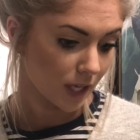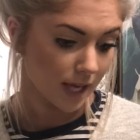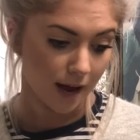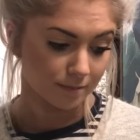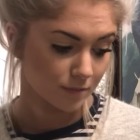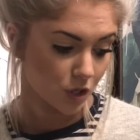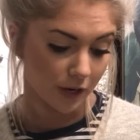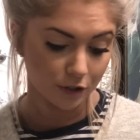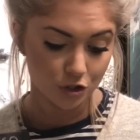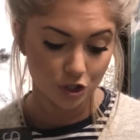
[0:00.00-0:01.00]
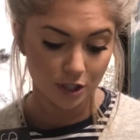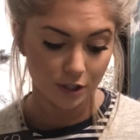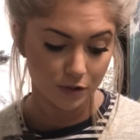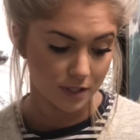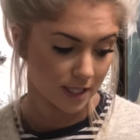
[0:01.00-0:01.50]
Yeah, so I usually
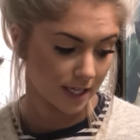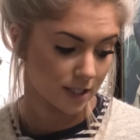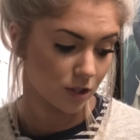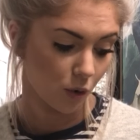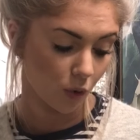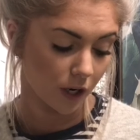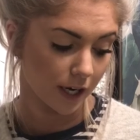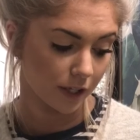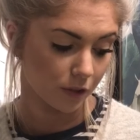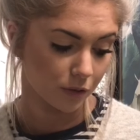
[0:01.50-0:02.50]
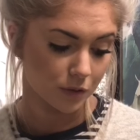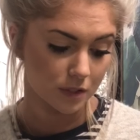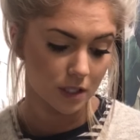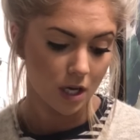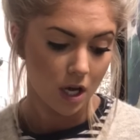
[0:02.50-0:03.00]
use this, or I
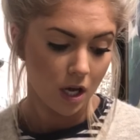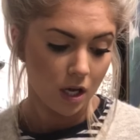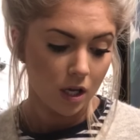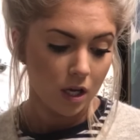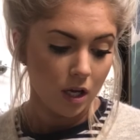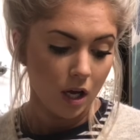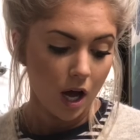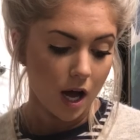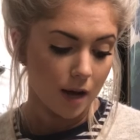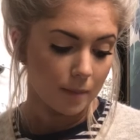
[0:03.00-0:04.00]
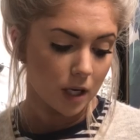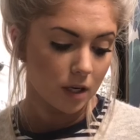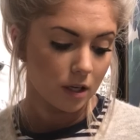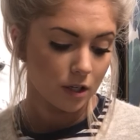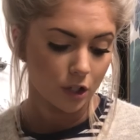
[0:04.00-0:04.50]
use the
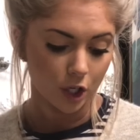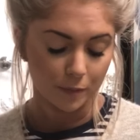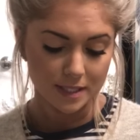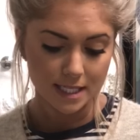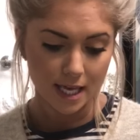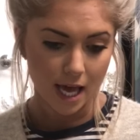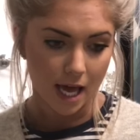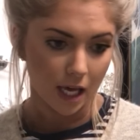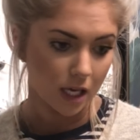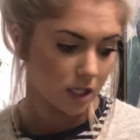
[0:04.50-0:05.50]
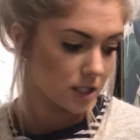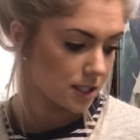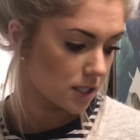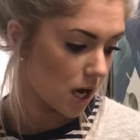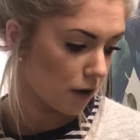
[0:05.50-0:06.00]
Urban Decay
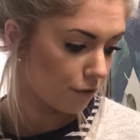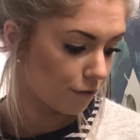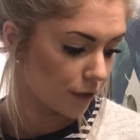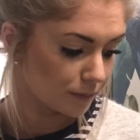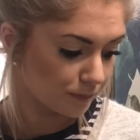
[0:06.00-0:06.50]
stuff.